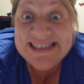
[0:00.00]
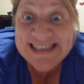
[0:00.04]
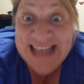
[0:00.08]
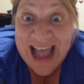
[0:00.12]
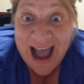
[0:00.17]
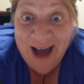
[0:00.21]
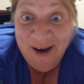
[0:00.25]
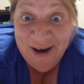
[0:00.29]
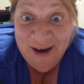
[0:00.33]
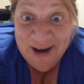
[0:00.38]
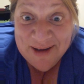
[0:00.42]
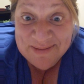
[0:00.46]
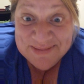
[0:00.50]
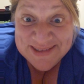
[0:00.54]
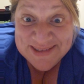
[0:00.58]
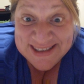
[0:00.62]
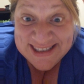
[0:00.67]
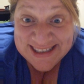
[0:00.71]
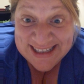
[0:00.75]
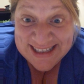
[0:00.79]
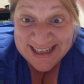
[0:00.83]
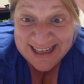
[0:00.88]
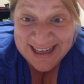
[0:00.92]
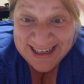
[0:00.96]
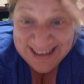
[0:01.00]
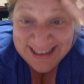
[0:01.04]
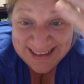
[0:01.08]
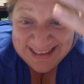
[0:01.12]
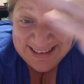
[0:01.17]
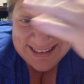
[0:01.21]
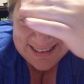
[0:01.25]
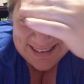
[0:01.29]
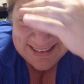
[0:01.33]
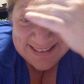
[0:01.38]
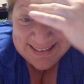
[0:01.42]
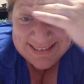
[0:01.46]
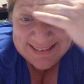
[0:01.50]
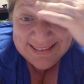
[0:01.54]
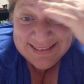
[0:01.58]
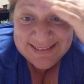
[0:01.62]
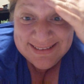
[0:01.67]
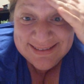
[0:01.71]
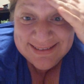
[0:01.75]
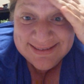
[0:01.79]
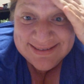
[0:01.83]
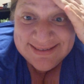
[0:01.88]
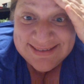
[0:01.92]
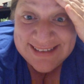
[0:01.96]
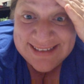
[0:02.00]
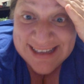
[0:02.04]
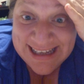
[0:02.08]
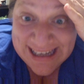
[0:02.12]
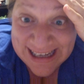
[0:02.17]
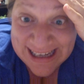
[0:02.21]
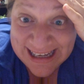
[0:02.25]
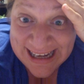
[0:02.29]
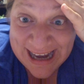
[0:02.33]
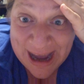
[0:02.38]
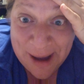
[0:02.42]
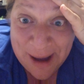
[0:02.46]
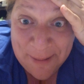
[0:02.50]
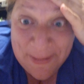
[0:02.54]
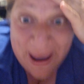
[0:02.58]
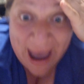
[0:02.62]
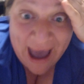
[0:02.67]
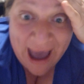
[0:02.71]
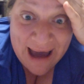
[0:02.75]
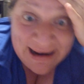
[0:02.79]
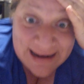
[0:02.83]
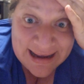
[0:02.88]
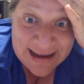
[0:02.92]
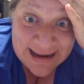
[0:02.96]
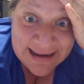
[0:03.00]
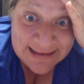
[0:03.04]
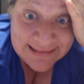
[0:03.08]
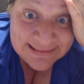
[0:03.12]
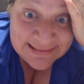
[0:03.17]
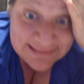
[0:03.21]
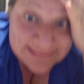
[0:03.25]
now I'm thinking about it.